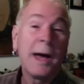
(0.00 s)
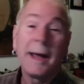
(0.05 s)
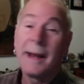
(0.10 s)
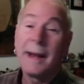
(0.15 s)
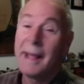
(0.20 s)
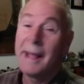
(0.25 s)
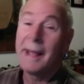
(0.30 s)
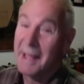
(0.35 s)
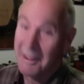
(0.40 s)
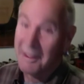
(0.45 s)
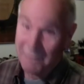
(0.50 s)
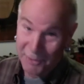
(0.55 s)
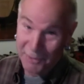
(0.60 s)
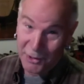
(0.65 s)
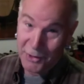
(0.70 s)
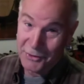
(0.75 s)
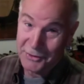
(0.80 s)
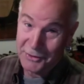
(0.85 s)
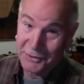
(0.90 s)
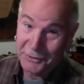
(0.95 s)
have an
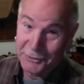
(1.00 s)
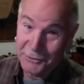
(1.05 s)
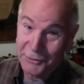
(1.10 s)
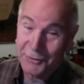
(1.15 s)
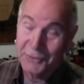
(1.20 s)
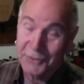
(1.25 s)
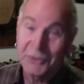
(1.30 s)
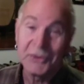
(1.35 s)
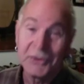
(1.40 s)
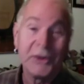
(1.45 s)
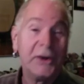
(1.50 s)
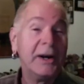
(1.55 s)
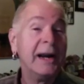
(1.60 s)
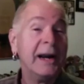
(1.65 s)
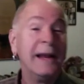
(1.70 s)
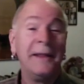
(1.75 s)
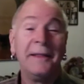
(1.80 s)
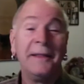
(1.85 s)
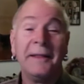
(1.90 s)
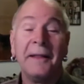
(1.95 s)
art teacher this year,
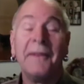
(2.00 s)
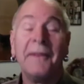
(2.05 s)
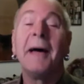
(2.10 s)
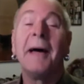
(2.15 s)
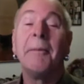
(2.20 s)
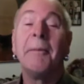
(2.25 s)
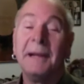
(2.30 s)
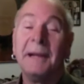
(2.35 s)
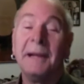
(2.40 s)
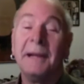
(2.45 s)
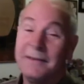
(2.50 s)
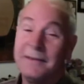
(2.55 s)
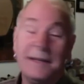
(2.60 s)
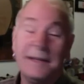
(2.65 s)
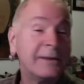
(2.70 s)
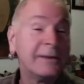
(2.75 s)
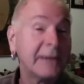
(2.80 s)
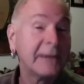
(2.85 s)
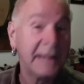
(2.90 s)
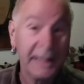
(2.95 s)
and that means
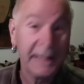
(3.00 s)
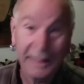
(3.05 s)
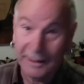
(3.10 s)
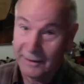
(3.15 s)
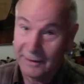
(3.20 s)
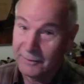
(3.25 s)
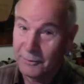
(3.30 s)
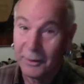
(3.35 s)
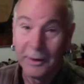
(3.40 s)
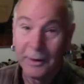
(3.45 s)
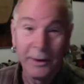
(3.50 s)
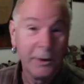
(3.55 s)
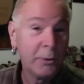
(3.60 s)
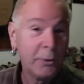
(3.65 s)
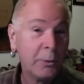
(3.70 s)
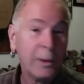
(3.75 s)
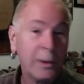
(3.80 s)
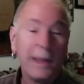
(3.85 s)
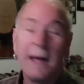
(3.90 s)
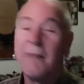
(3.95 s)
these kids
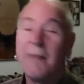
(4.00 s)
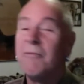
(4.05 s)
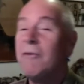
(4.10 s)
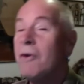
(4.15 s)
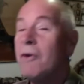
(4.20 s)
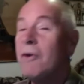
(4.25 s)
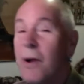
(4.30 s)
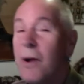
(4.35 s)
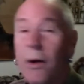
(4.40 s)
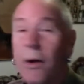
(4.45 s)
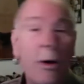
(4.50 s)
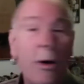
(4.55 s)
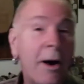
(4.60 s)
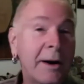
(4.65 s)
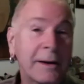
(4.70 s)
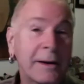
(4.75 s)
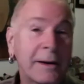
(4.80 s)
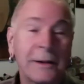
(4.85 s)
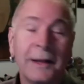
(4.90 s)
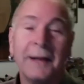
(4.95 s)
will have no
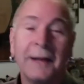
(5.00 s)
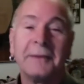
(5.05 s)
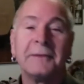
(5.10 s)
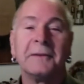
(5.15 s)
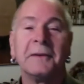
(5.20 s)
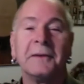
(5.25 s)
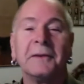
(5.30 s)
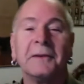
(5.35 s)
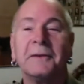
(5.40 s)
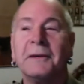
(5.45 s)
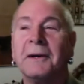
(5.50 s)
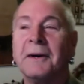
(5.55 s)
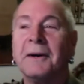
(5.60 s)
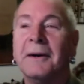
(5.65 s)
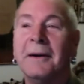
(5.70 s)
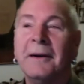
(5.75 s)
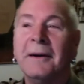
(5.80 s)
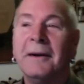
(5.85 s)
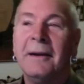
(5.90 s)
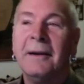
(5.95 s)
art classes this year.
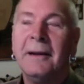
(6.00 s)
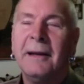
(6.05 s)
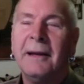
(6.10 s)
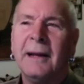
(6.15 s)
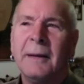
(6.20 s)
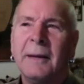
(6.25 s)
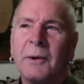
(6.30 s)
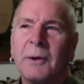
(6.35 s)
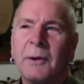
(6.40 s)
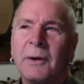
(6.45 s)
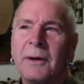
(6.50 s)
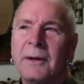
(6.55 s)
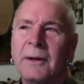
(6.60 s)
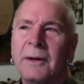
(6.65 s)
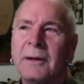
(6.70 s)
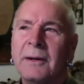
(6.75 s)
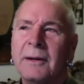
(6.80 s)
And I'm going,